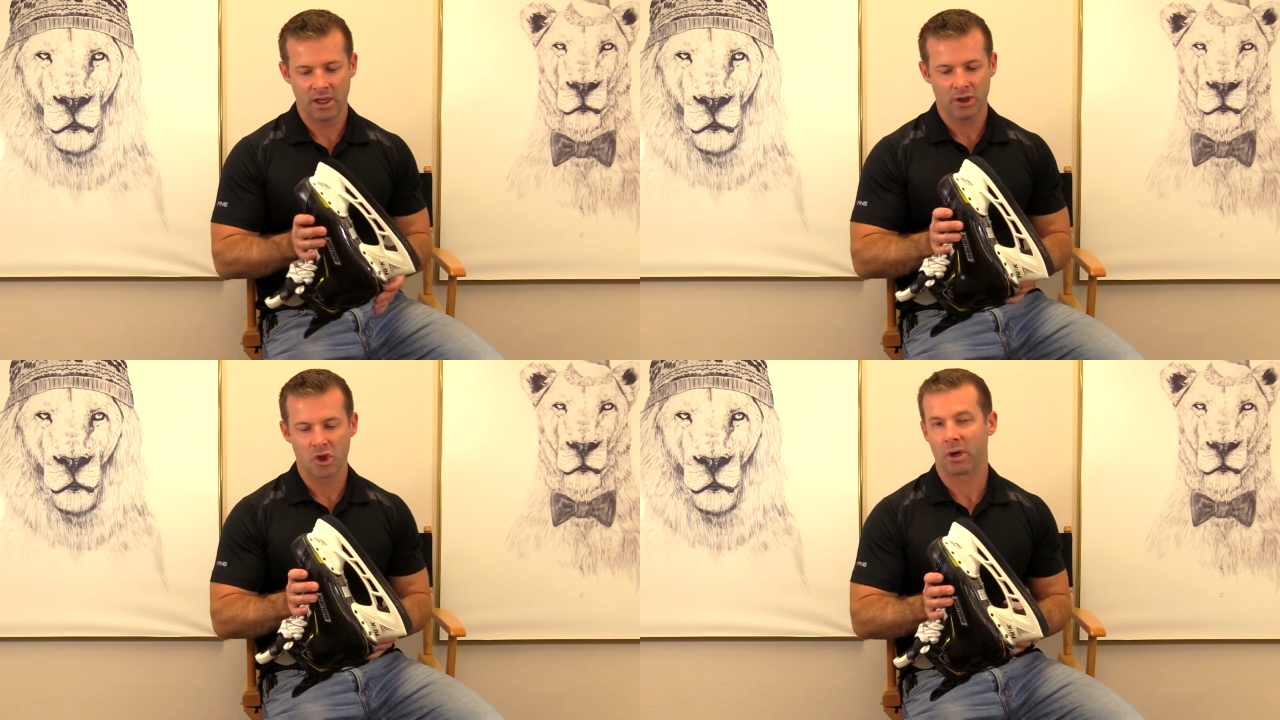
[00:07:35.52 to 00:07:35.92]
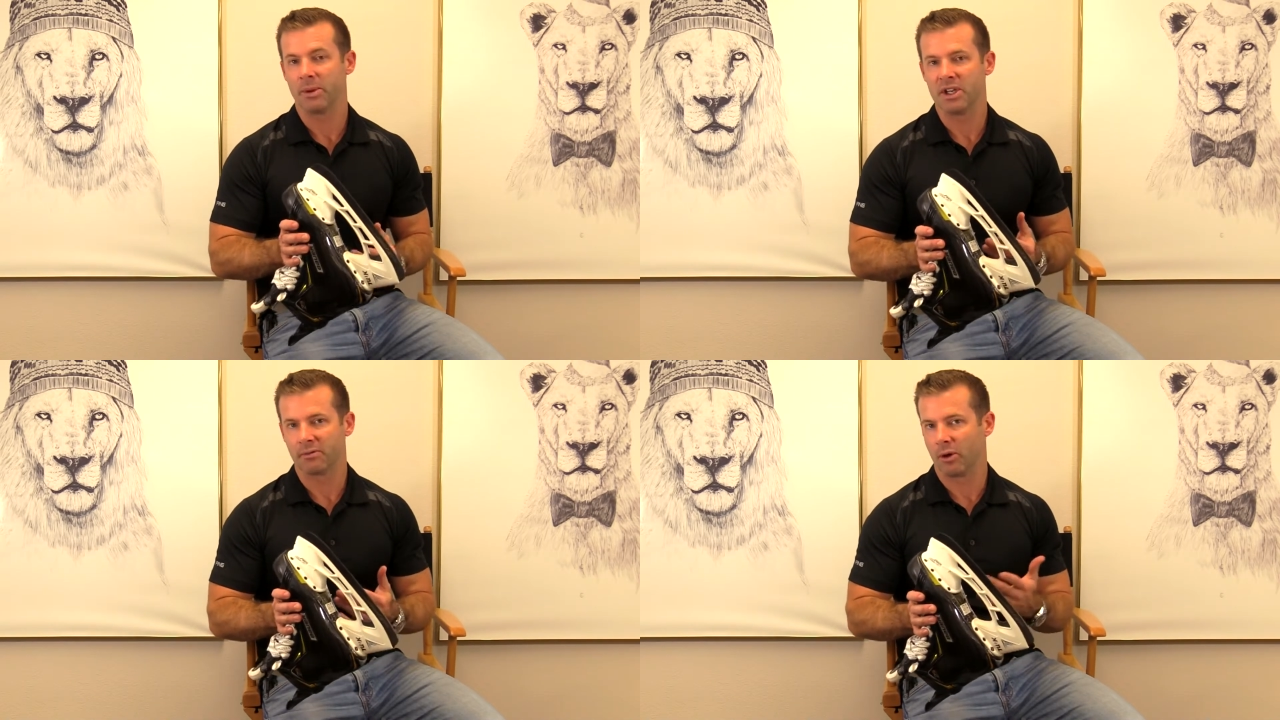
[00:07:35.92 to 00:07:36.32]

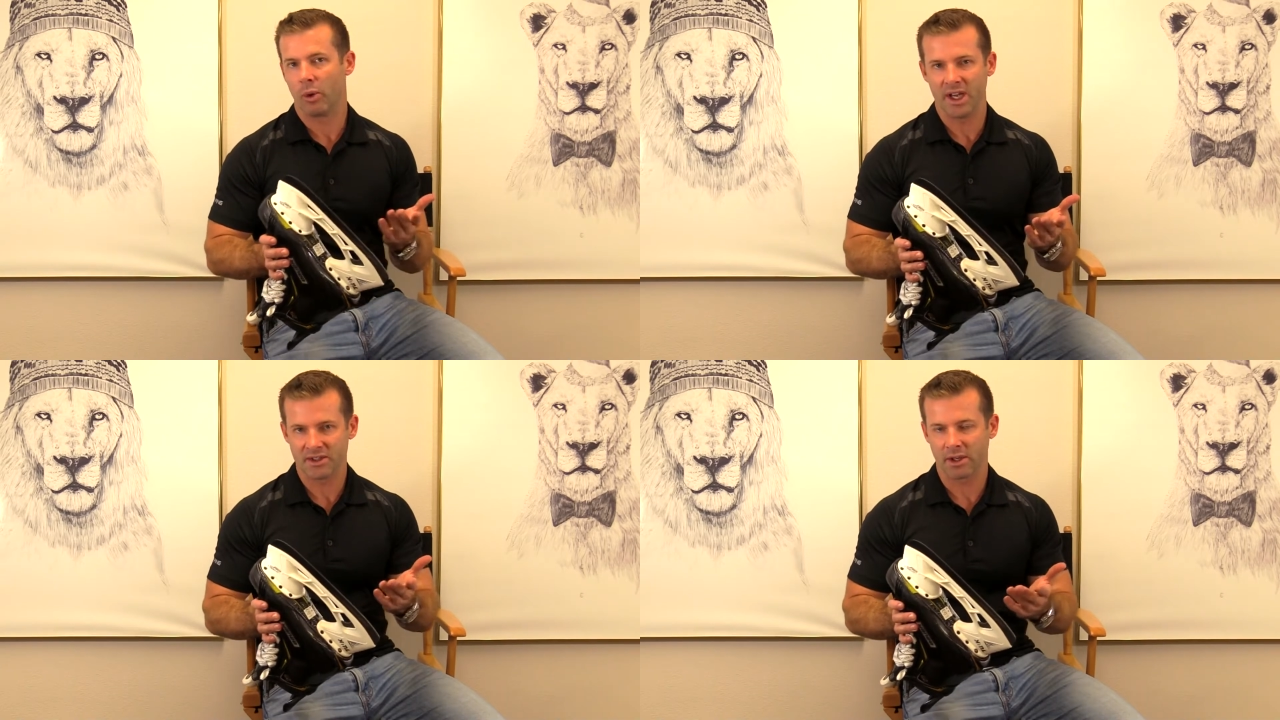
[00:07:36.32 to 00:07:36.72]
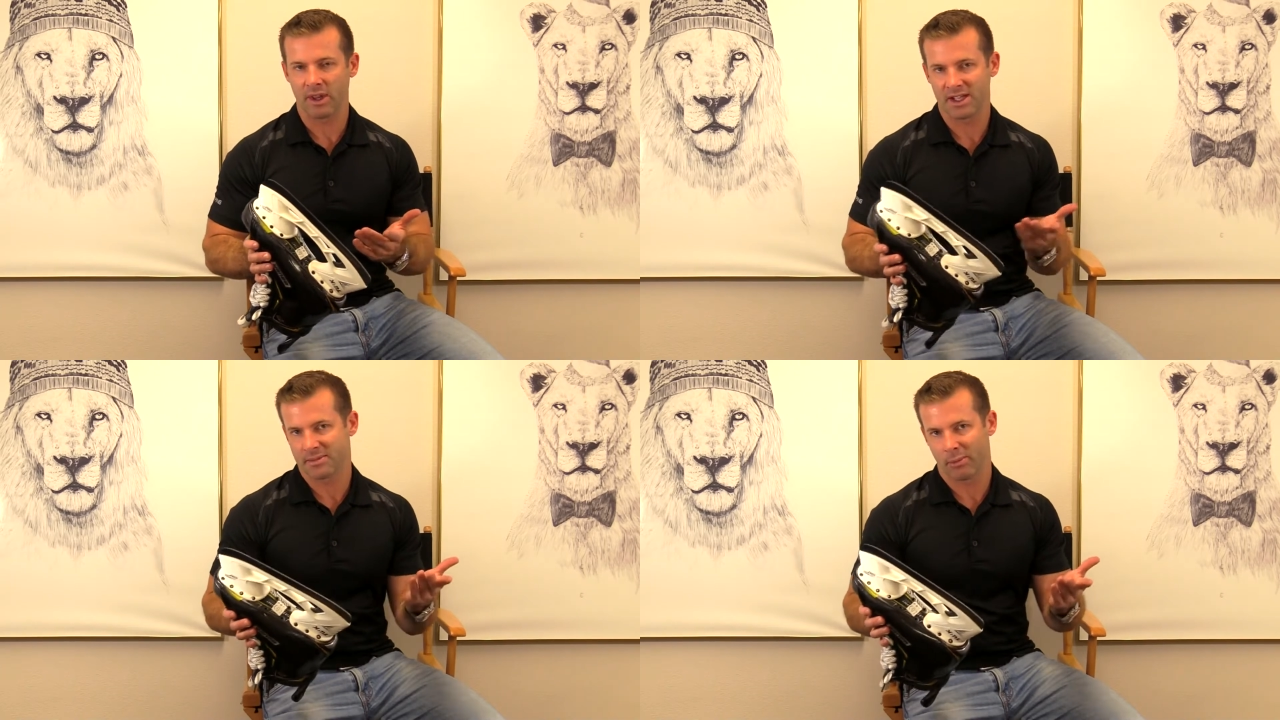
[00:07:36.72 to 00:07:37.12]
sharpened different ways, so
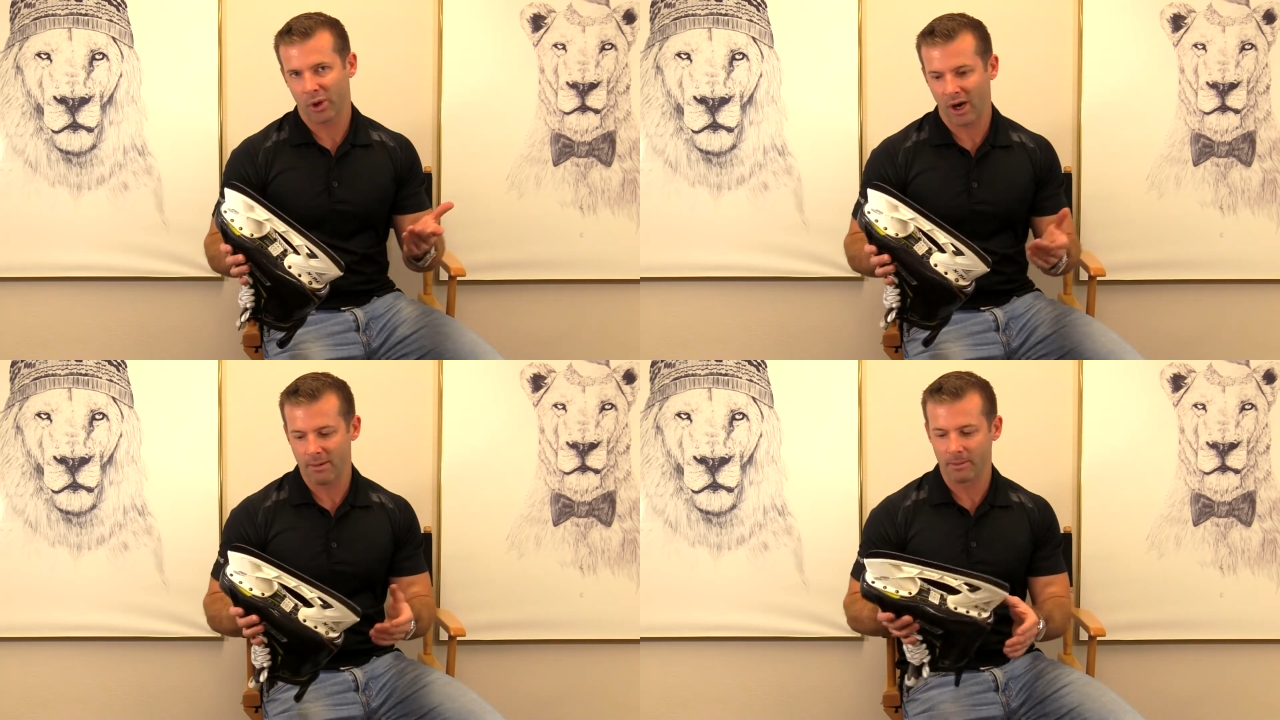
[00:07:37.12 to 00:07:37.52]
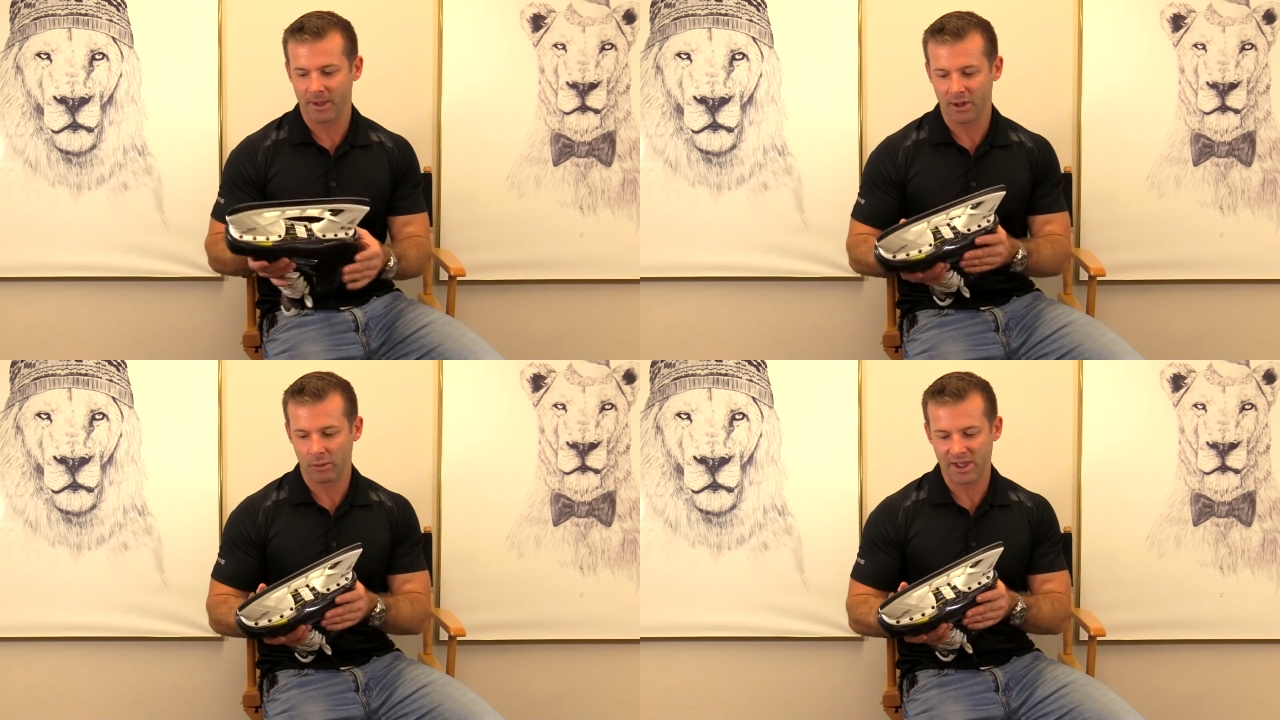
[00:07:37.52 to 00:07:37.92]
that's
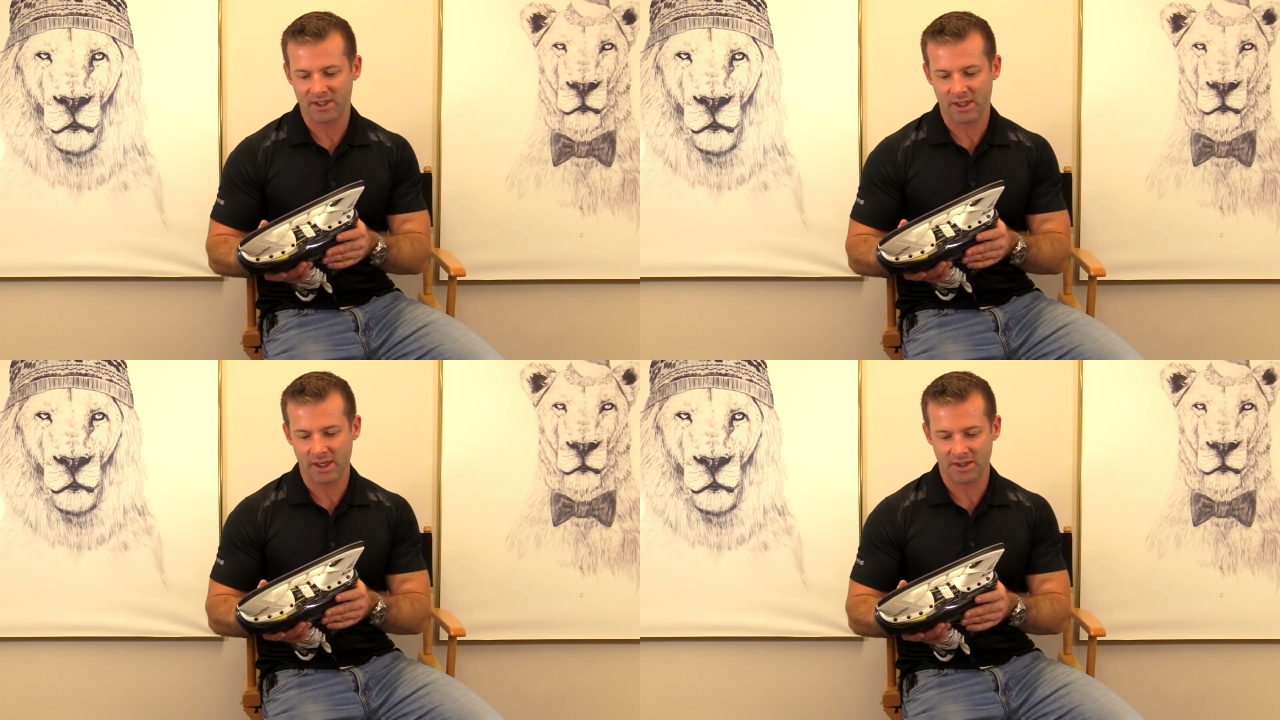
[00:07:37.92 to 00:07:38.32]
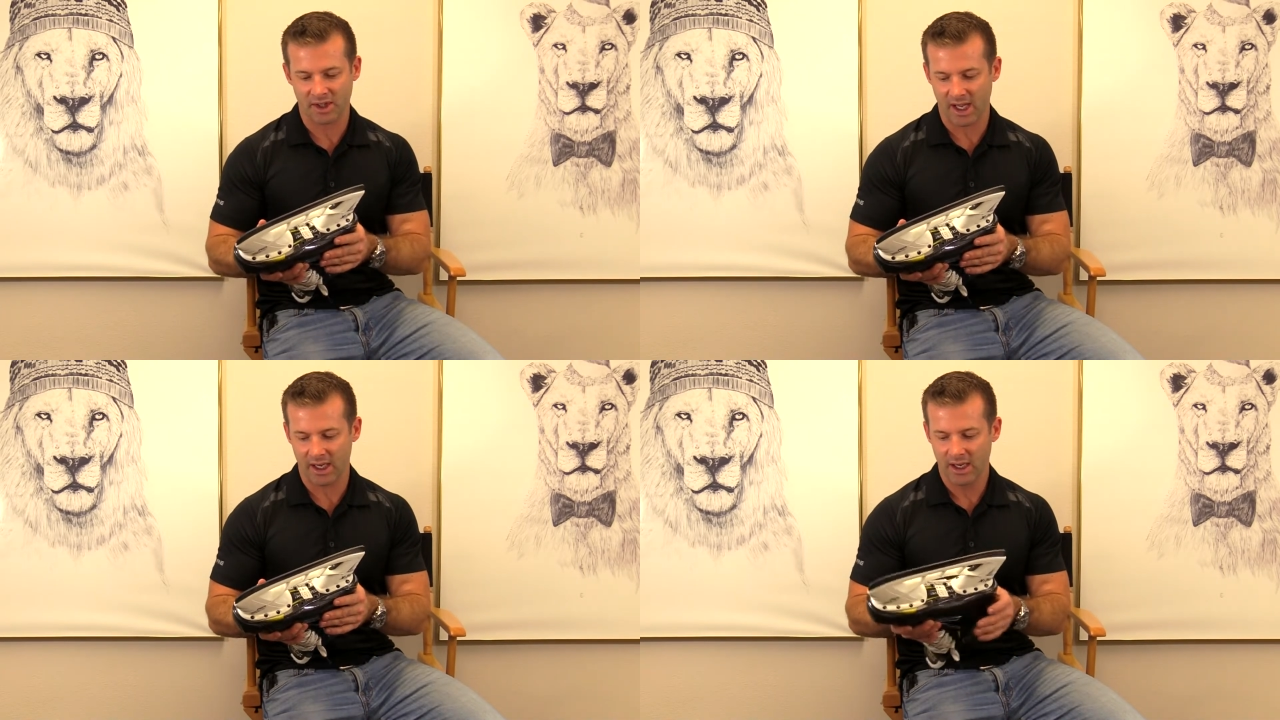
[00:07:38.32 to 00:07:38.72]
probably the reason, is
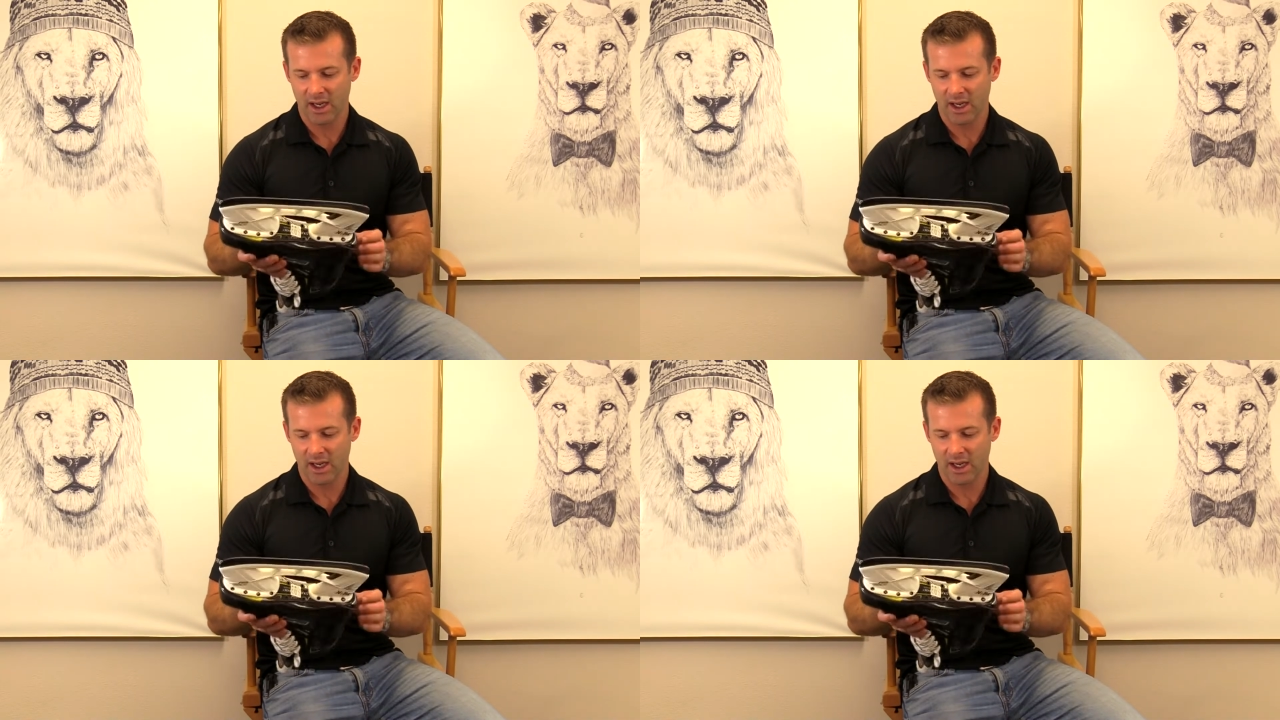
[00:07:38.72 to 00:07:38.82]
that